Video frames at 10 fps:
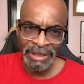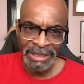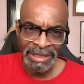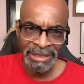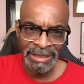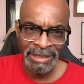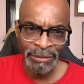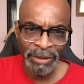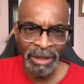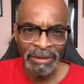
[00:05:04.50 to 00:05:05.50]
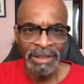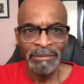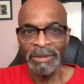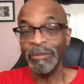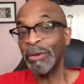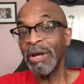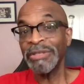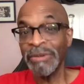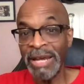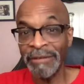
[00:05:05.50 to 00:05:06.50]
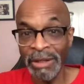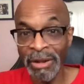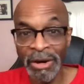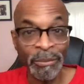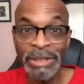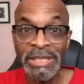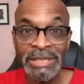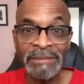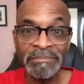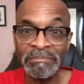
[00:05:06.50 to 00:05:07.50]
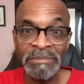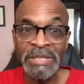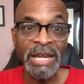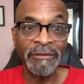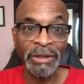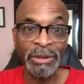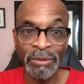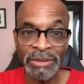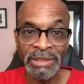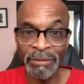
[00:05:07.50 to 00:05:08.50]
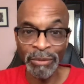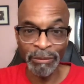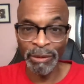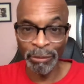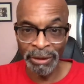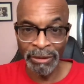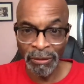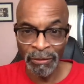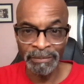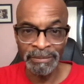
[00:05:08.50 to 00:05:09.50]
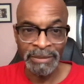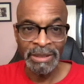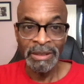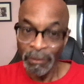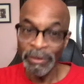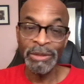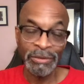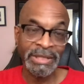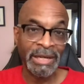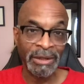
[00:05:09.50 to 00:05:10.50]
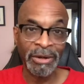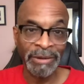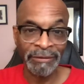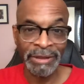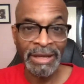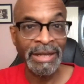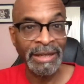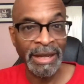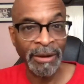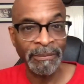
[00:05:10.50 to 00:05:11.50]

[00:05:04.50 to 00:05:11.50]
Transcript: he did as well. But we also have an alarm. We just never used it when we were at home. We use that alarm every night now.